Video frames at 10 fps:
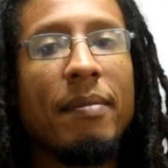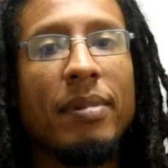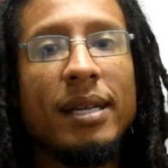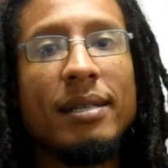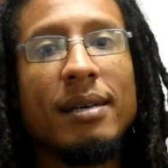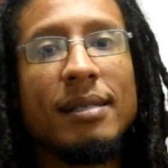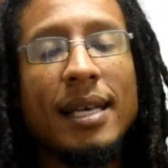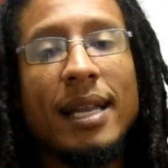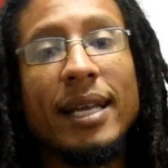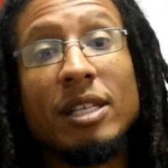but it
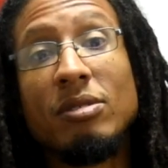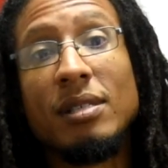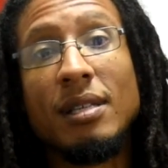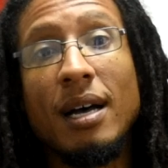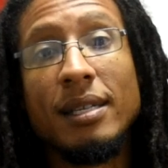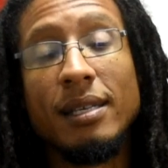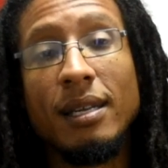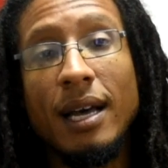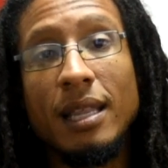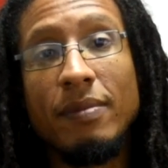does kind of get you
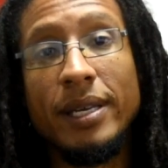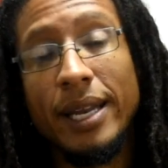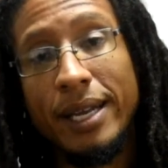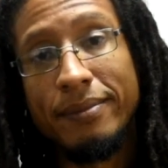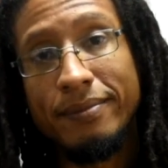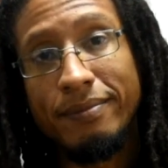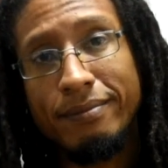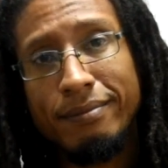started at the beginning.